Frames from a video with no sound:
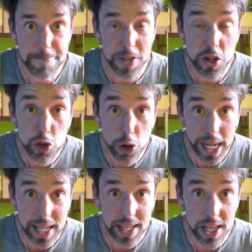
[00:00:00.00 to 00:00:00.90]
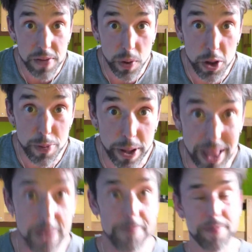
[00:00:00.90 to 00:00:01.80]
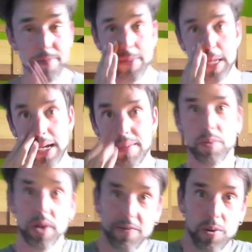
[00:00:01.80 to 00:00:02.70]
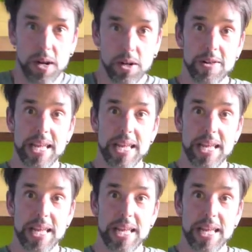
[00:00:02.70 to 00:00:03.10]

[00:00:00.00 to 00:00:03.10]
The trick is focus points, if you want to learn